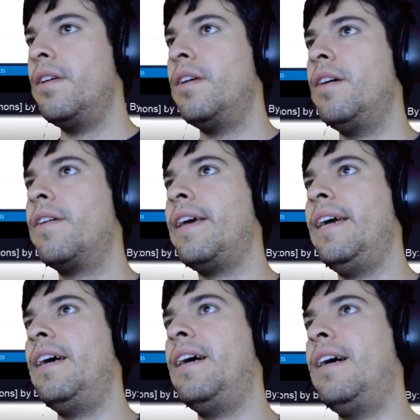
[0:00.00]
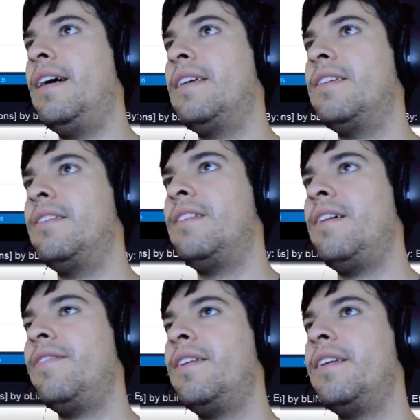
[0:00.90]
Okay, so it's
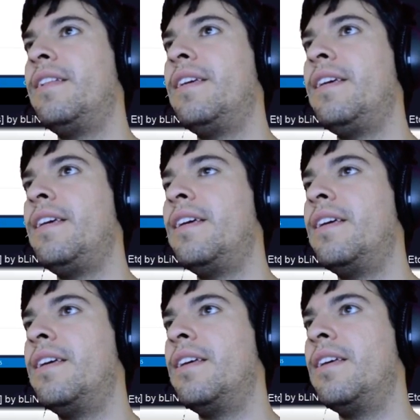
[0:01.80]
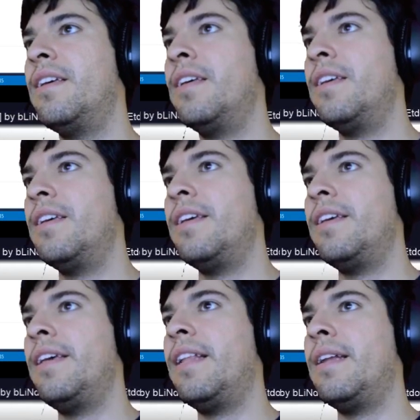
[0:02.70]
definitely
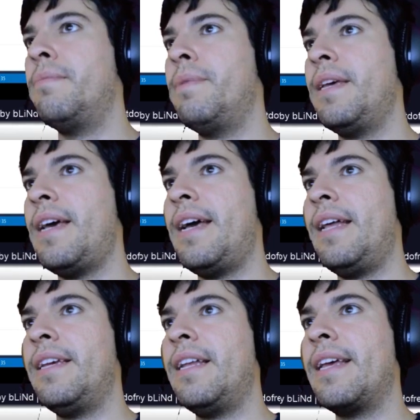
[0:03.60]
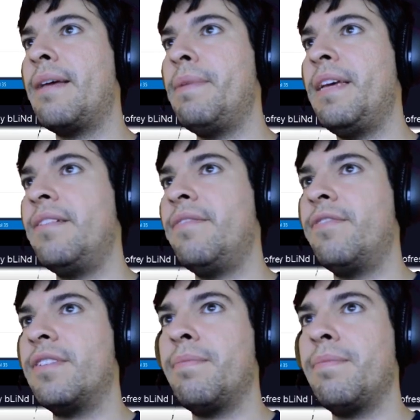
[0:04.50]
yelling at me for
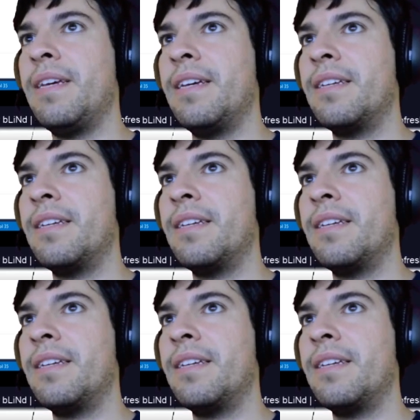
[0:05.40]
some things.